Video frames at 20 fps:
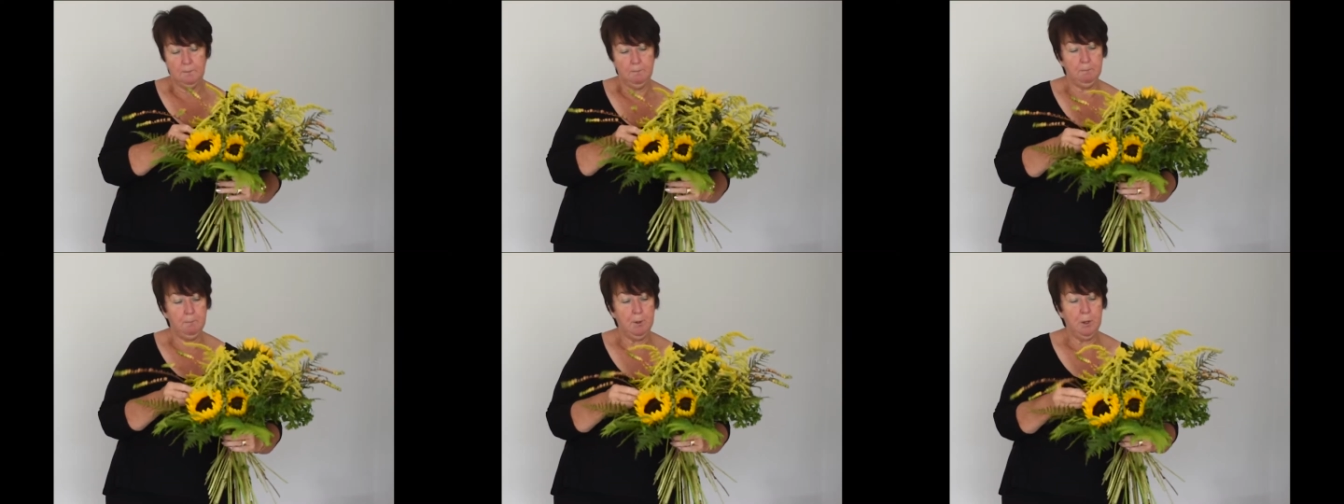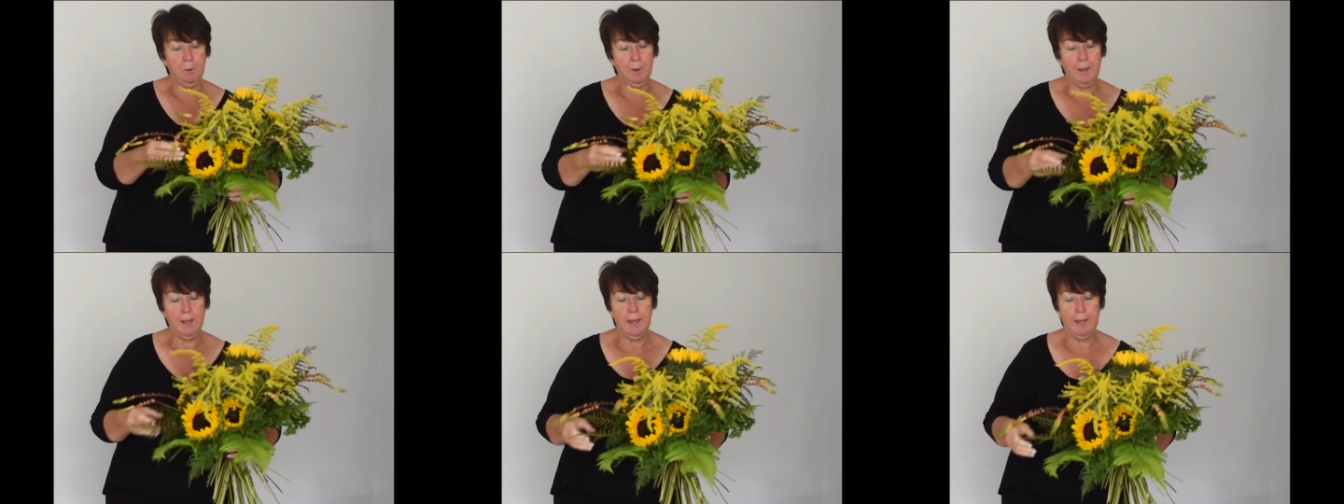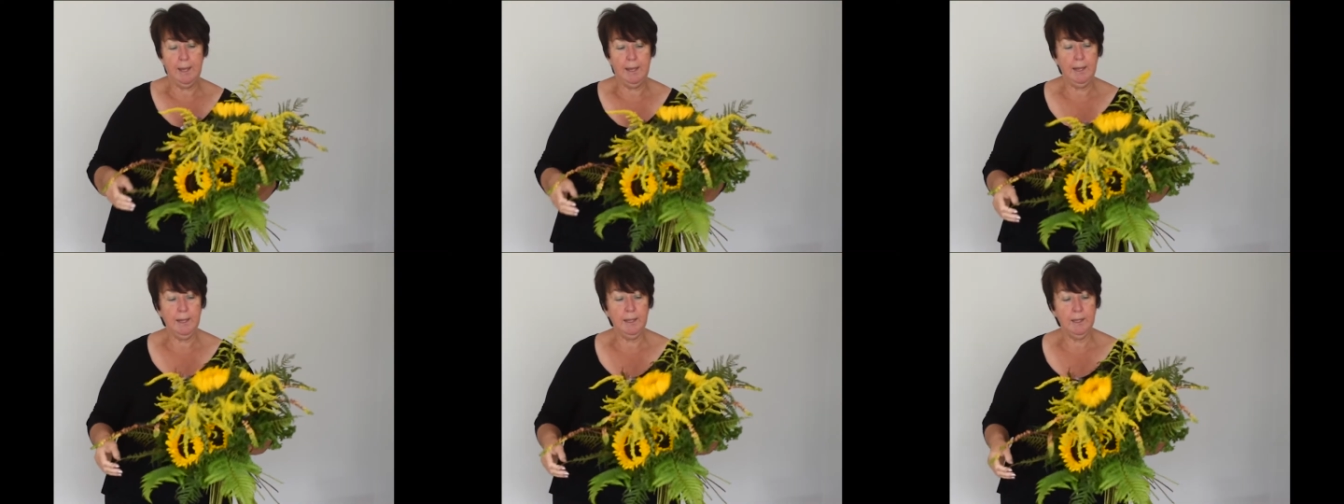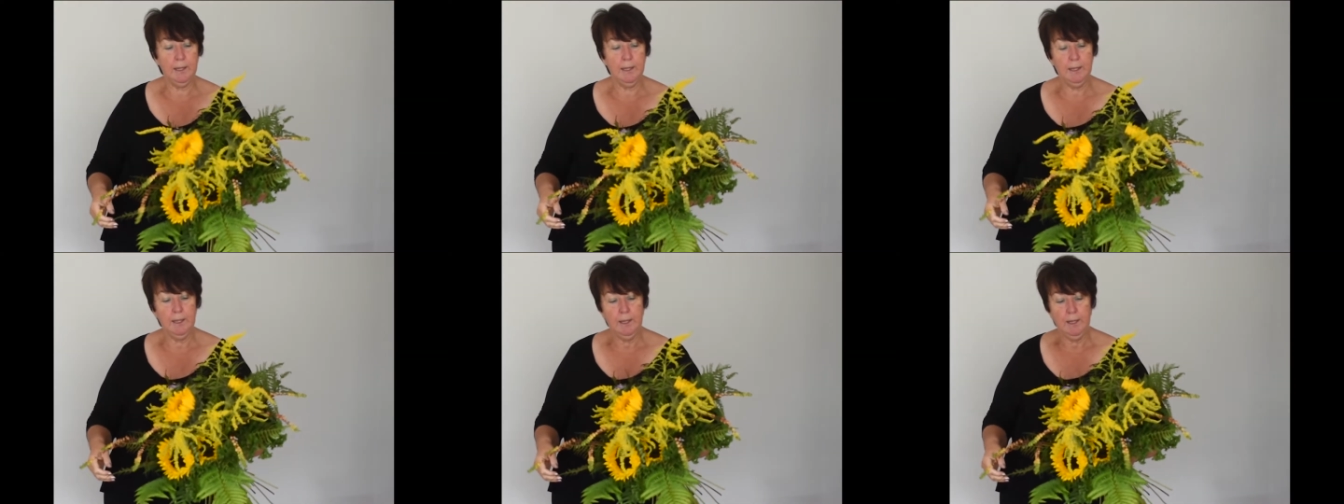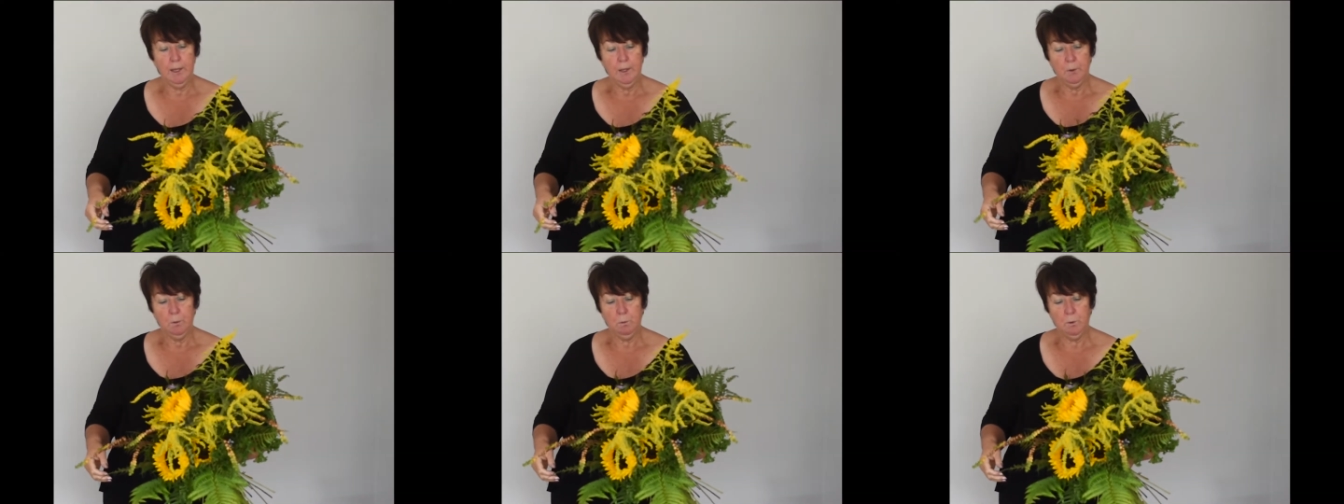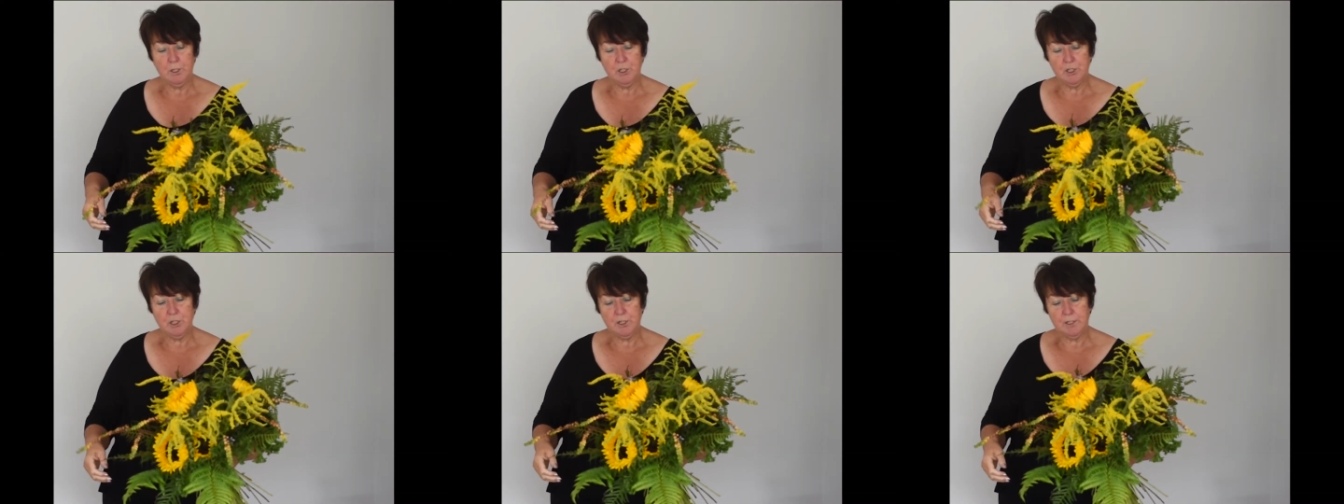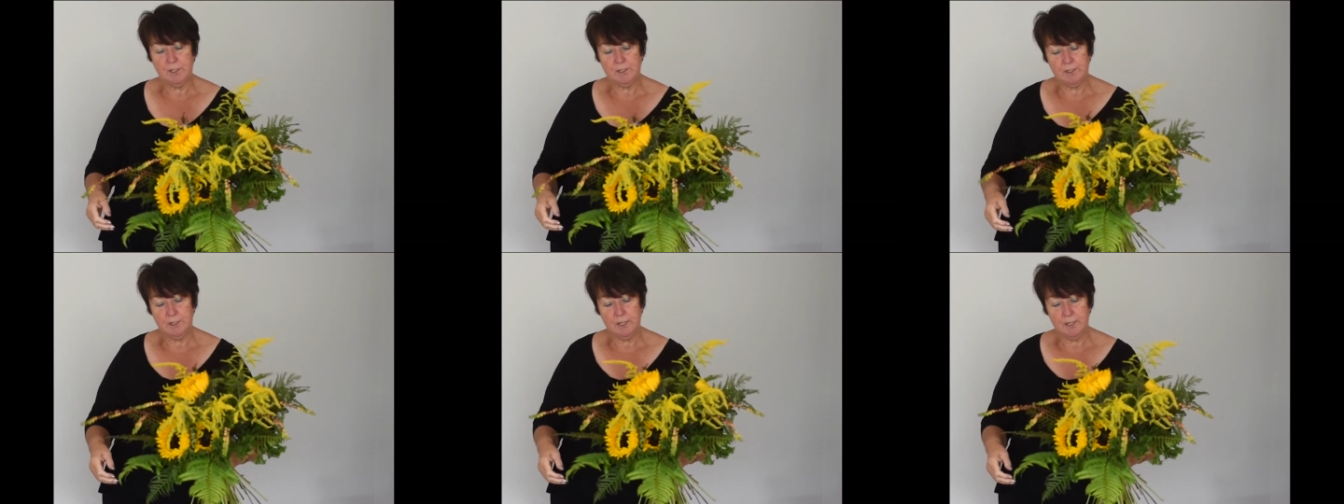bouquet,
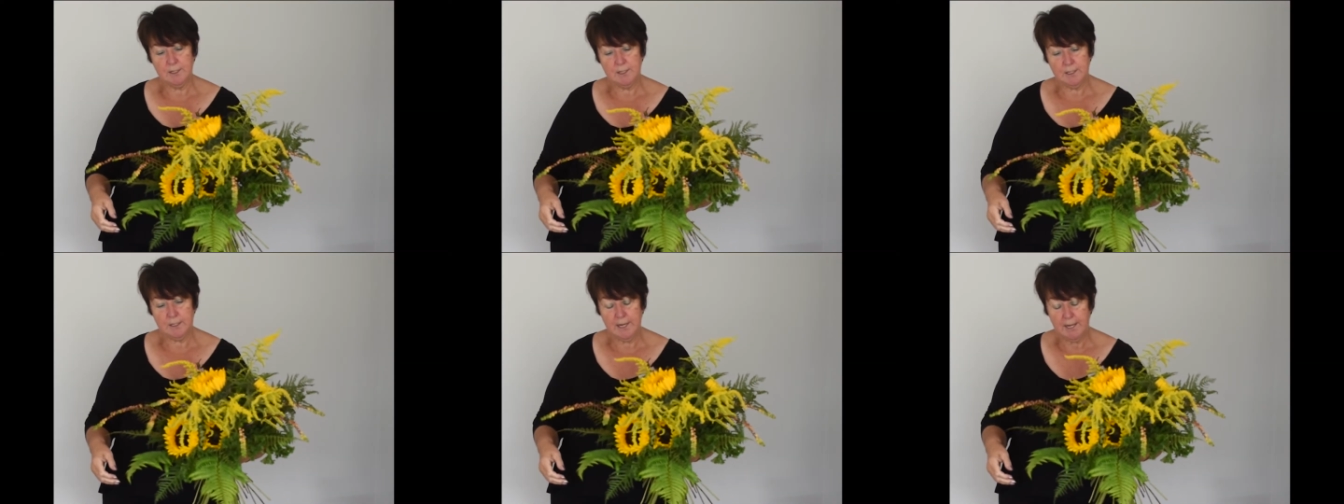which does